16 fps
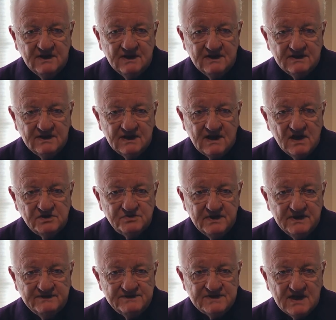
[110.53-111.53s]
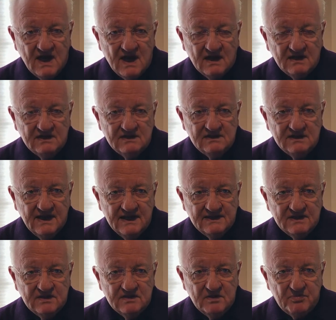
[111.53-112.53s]
the country of Scotland
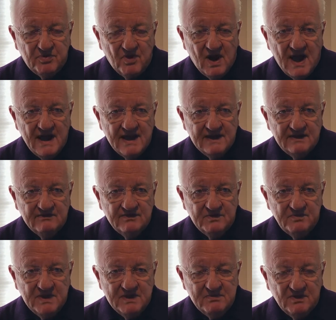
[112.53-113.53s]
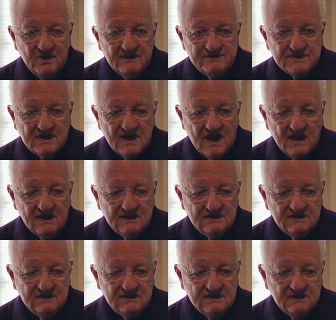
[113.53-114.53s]
and the pride of the people of Scotland.